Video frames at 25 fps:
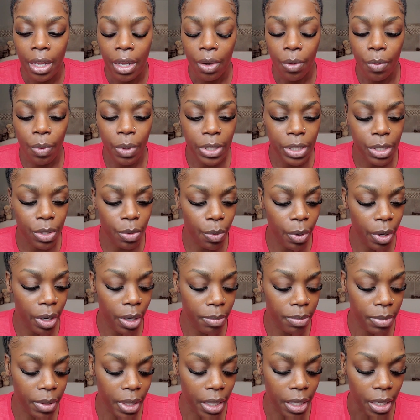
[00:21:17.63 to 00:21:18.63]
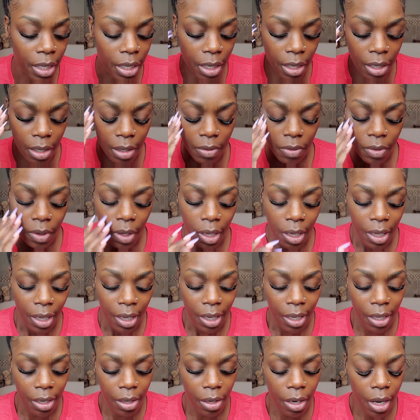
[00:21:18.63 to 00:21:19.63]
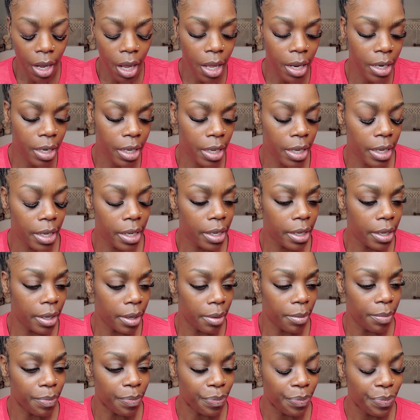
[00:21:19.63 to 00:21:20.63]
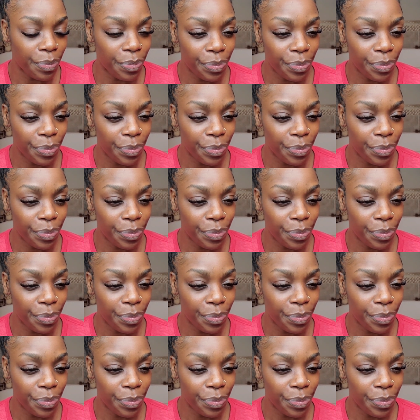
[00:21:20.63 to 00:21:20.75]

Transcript: what's the word I'm thinking of? It'll kind of,